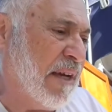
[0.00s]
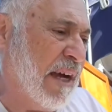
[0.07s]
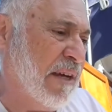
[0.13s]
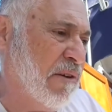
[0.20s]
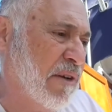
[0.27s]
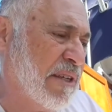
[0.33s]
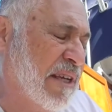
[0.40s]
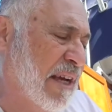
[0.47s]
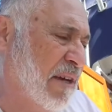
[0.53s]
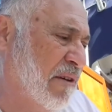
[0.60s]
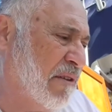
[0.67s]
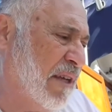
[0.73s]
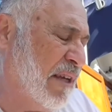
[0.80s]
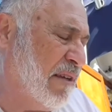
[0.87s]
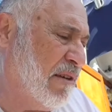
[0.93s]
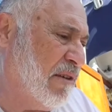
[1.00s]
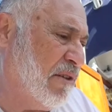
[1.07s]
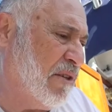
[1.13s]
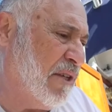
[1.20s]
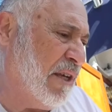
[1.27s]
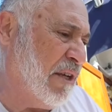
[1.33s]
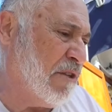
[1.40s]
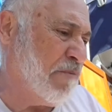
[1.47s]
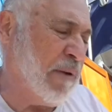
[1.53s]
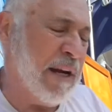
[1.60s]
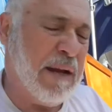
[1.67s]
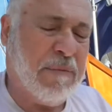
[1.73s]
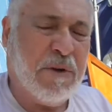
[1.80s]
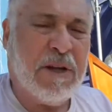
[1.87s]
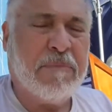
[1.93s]
I know it's got good seals,
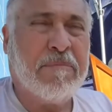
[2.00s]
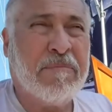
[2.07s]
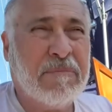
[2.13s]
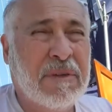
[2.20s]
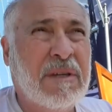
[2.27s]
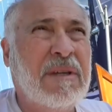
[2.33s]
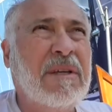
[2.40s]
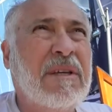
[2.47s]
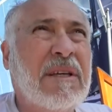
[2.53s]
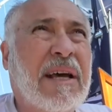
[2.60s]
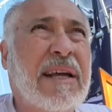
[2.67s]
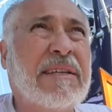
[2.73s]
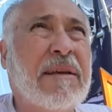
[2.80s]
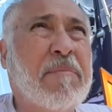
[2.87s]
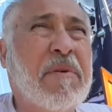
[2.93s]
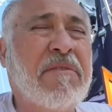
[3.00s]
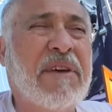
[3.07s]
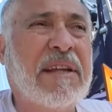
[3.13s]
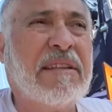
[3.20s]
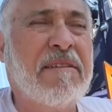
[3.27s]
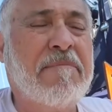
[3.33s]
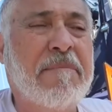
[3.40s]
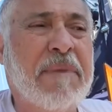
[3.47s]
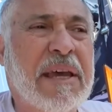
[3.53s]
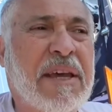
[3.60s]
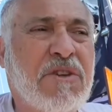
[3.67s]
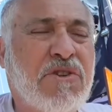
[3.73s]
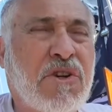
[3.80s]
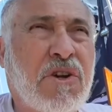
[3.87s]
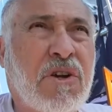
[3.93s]
but I'm going to, as a preventive
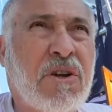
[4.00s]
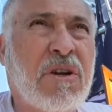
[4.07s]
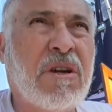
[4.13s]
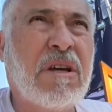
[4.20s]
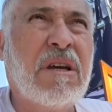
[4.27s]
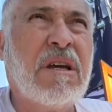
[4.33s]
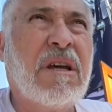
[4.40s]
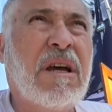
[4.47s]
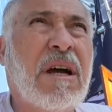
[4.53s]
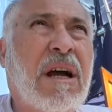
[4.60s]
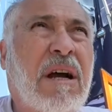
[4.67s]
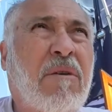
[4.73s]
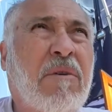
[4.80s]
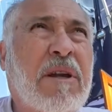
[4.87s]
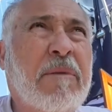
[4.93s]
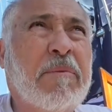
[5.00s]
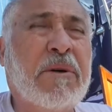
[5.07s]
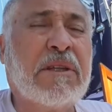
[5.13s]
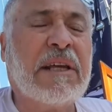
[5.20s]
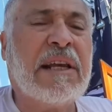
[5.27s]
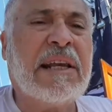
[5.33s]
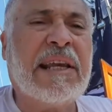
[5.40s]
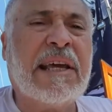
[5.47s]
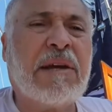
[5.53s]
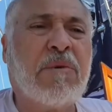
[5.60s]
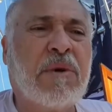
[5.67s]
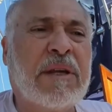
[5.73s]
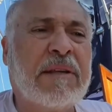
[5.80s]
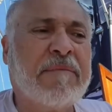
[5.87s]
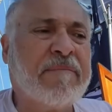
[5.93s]
measure, I want to put the
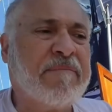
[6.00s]
liquid.